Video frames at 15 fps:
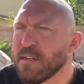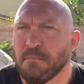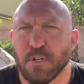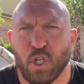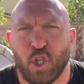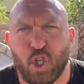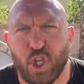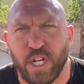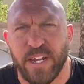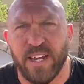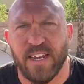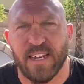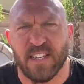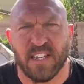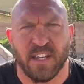
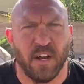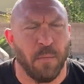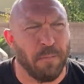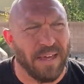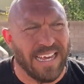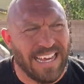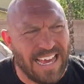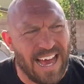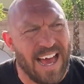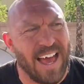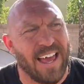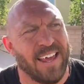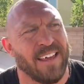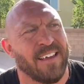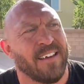machine is no big
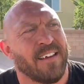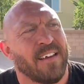guy.